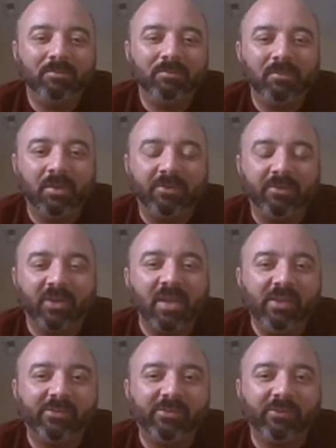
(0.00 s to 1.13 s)

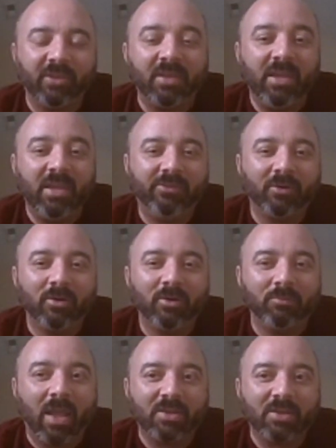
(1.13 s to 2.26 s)
Sundays are
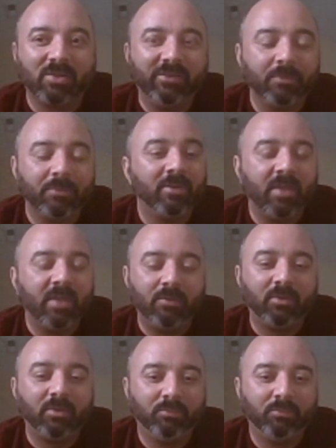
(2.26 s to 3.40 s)
actually something that
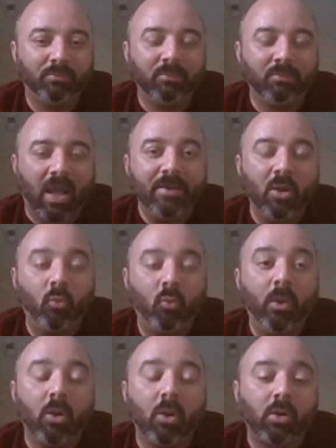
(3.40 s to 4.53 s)
I know
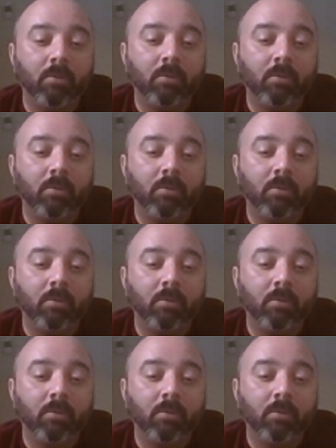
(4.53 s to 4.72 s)
we are.